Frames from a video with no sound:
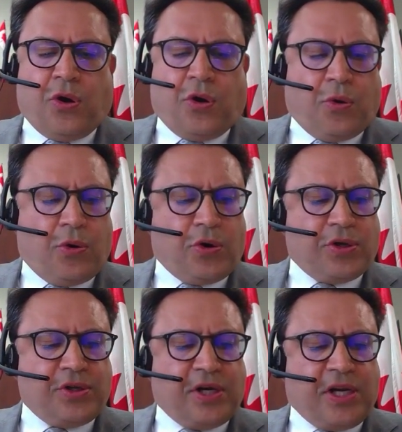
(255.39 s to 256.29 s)
or
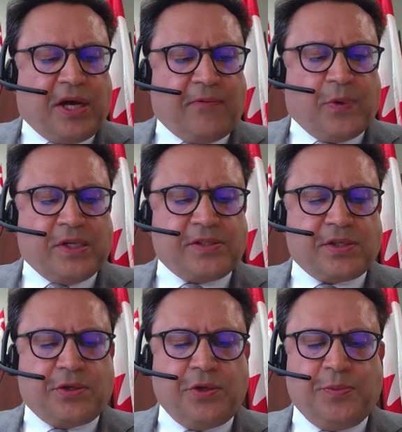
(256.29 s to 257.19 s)
their loved ones
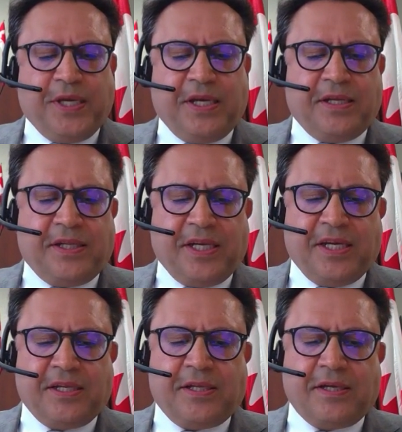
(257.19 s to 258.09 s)
could be
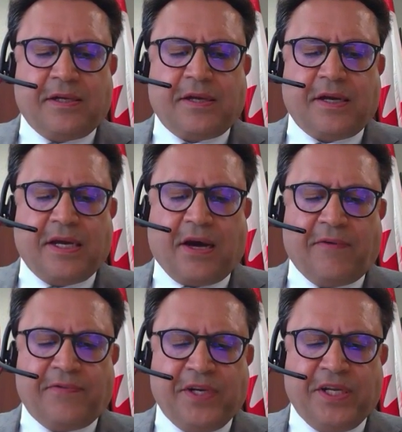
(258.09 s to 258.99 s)
indeed
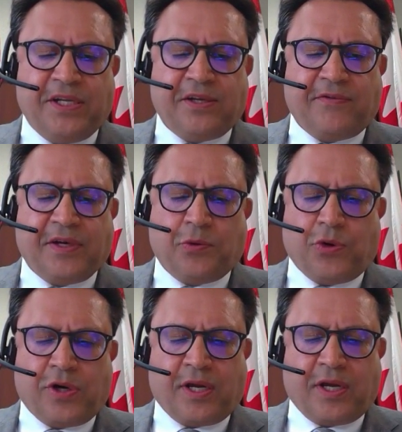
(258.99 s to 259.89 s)
of need of an
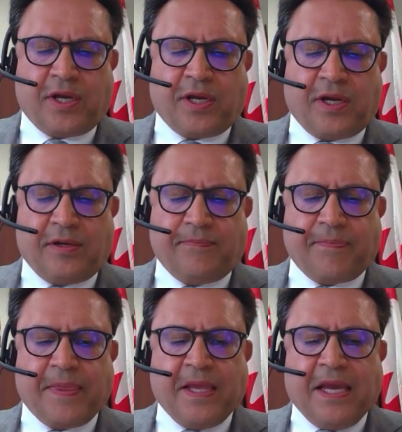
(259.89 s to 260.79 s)
organ,
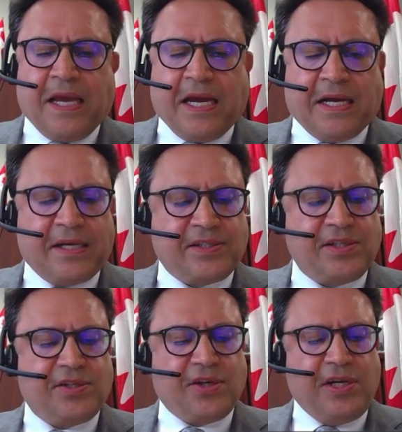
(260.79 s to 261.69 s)
and I sincerely
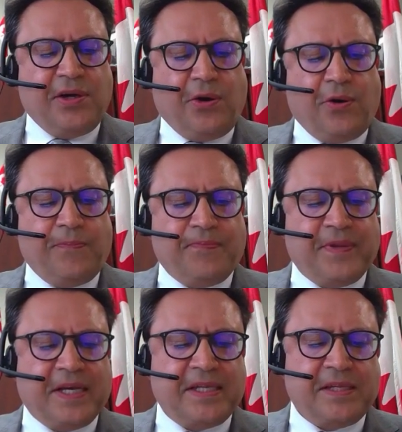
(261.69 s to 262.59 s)
hope that
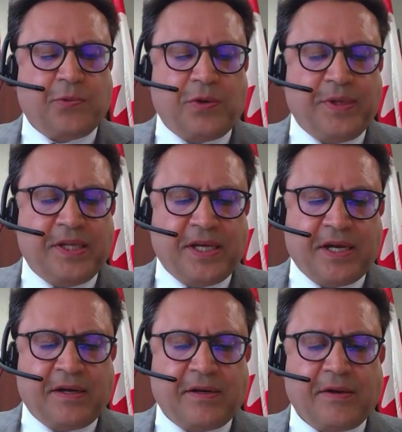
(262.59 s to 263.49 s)
it will be
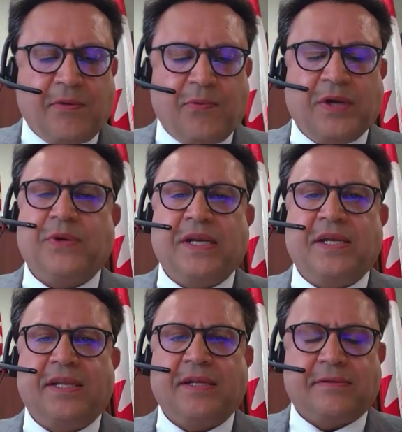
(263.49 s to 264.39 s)
there when we need
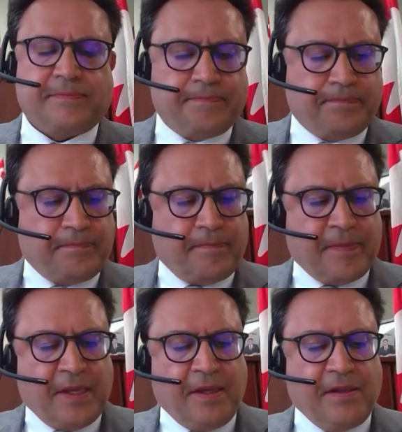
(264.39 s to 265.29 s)
it.
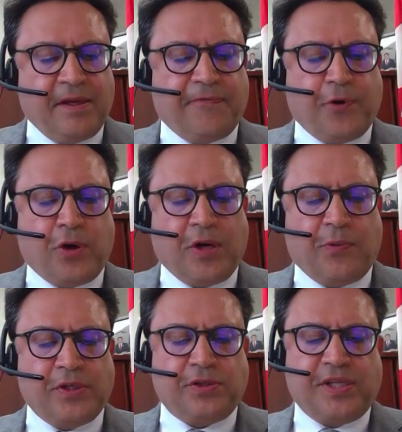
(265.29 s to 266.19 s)
Therefore, I
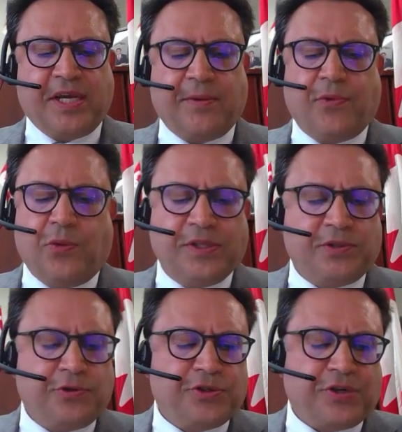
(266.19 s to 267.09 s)
want to take a
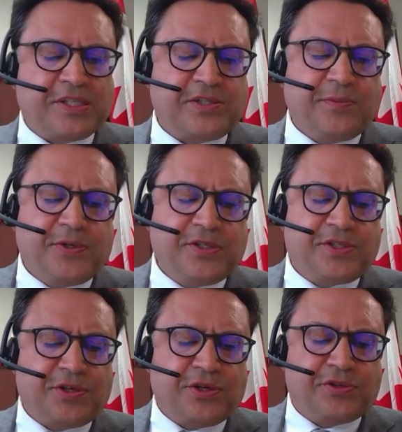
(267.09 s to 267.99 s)
moment to address some
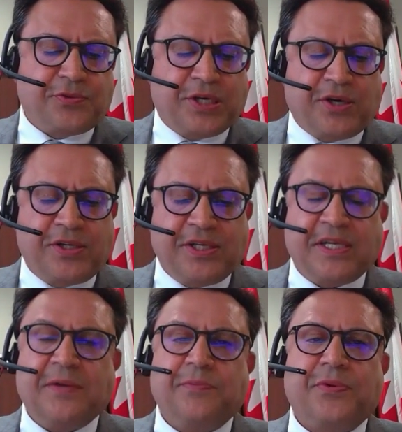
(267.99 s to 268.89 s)
concerns regarding
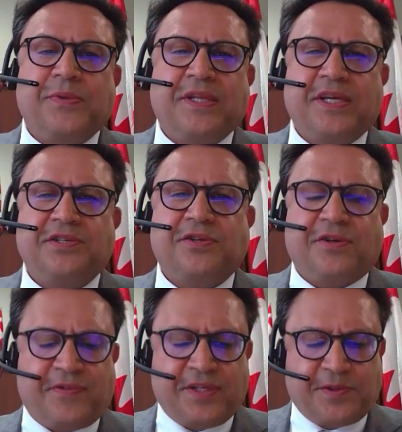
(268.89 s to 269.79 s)
the implementation
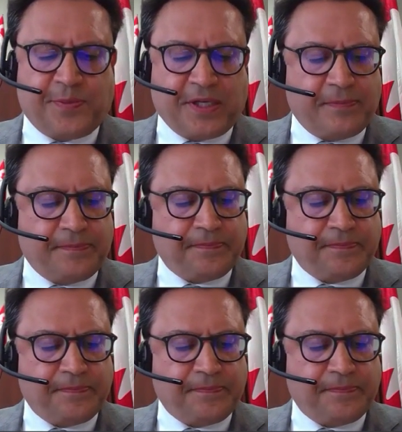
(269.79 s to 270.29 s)
of this bill.